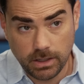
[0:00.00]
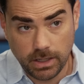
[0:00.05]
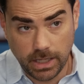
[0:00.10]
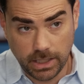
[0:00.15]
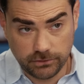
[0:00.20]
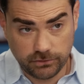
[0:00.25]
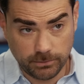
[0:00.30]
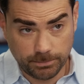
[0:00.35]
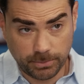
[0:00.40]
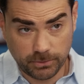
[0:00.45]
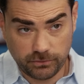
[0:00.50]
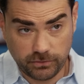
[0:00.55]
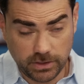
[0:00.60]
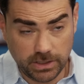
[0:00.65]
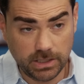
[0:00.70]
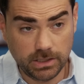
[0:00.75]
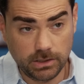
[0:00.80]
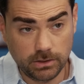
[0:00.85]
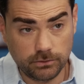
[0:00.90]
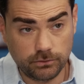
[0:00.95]
and she
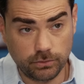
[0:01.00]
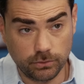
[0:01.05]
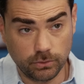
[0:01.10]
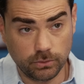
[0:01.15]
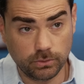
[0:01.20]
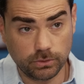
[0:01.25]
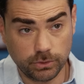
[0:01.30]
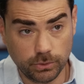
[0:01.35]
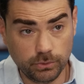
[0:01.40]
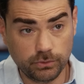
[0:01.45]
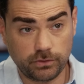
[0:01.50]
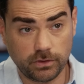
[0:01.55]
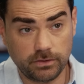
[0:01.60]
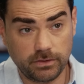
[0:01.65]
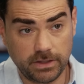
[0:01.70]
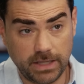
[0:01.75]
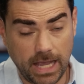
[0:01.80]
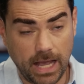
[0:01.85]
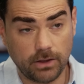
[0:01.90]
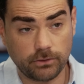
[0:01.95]
proceeded to lose
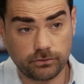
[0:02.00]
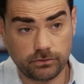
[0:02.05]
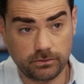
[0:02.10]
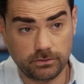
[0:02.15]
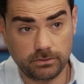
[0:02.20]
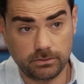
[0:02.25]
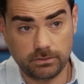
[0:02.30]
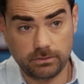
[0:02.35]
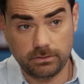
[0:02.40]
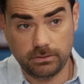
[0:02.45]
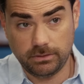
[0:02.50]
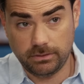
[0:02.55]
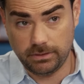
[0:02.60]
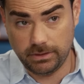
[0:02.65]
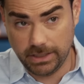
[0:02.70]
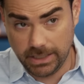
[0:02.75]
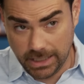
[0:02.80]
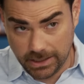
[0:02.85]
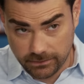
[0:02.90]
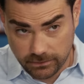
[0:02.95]
the House
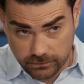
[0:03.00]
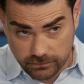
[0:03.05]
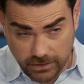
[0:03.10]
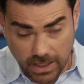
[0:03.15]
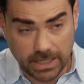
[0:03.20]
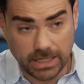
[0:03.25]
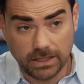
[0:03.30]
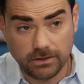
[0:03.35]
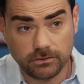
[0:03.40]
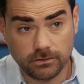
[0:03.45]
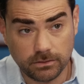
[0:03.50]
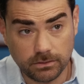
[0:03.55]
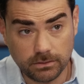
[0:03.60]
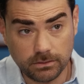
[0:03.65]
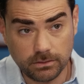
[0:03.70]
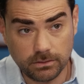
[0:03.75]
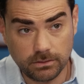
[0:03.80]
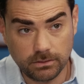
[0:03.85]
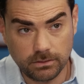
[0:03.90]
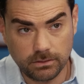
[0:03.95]
and the Senate
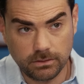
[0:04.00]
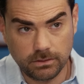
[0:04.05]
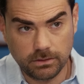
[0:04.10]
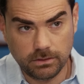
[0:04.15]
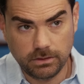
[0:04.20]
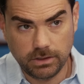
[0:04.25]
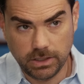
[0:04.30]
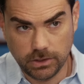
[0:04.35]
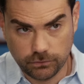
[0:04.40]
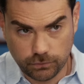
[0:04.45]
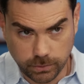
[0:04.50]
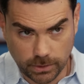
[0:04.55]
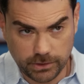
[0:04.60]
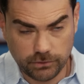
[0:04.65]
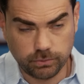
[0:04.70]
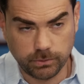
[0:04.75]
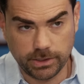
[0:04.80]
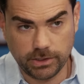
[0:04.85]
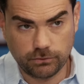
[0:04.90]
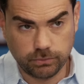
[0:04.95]
in
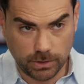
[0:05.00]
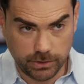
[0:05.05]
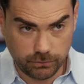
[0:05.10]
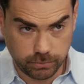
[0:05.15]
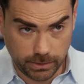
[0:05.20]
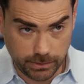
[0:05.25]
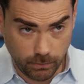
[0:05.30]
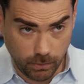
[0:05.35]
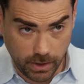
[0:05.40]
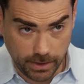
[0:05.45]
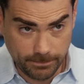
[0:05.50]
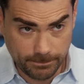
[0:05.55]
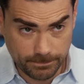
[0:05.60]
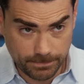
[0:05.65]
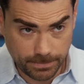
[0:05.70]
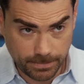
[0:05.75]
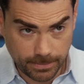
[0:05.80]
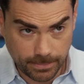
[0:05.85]
2020, 2021.